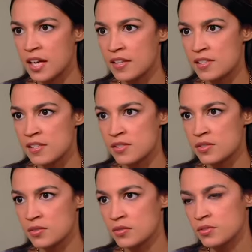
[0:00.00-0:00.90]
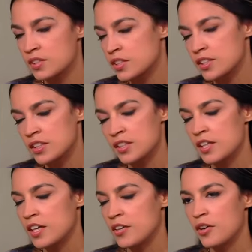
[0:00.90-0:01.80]
in access to
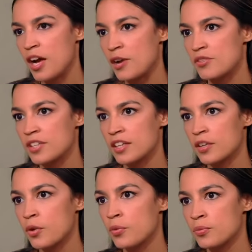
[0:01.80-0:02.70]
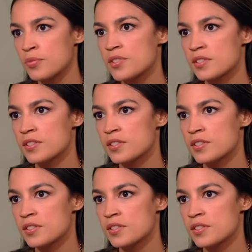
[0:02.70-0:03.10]
their housing and homes.